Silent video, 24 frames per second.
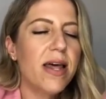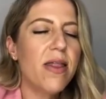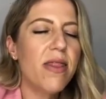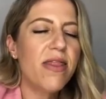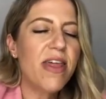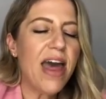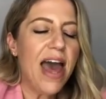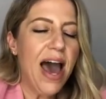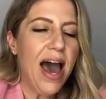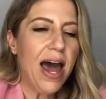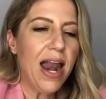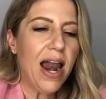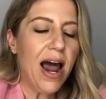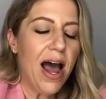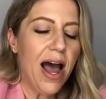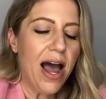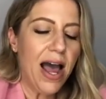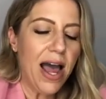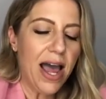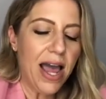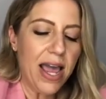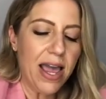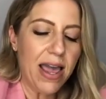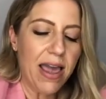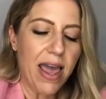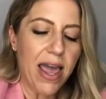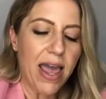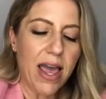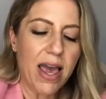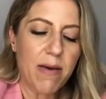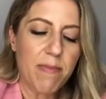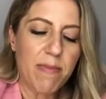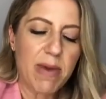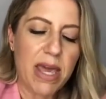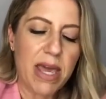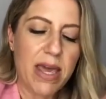that I
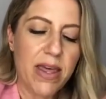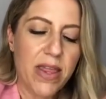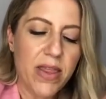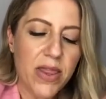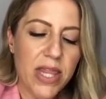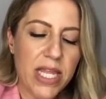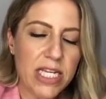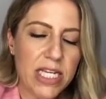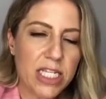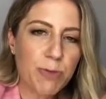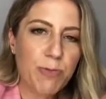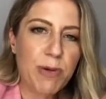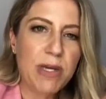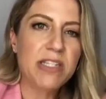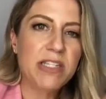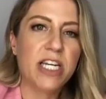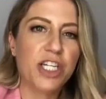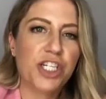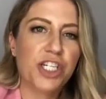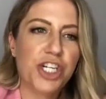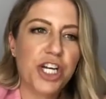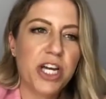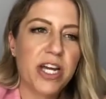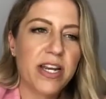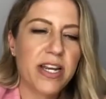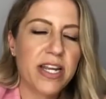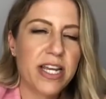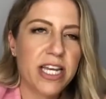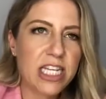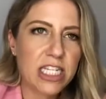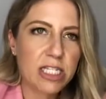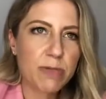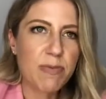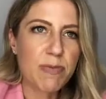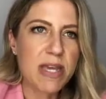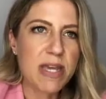am in this position
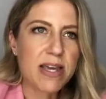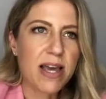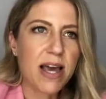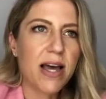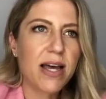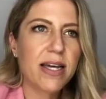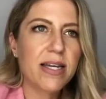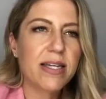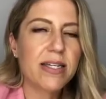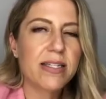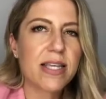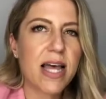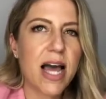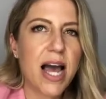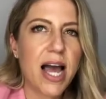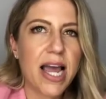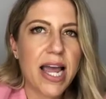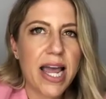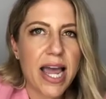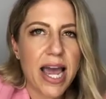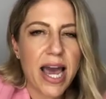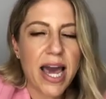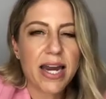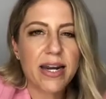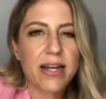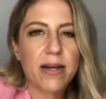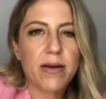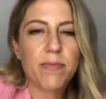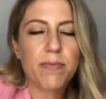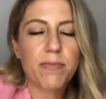is because I had